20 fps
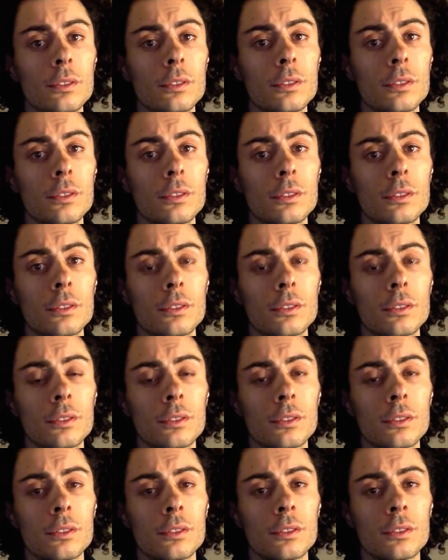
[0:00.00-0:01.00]

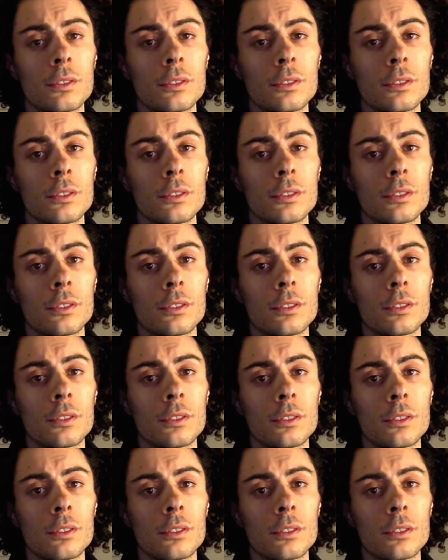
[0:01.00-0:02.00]

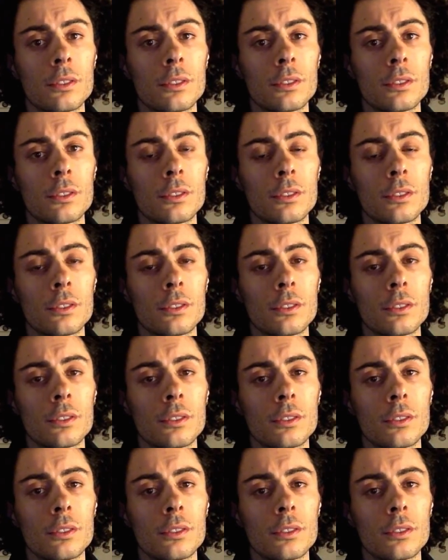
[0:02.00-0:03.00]

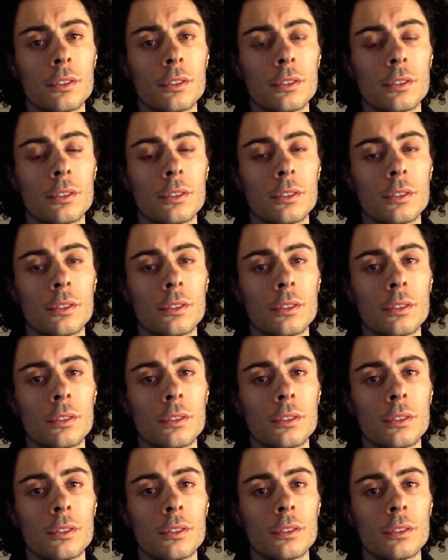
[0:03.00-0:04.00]

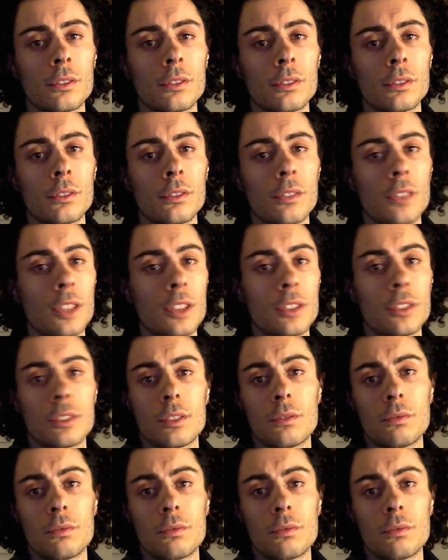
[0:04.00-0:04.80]
(silence)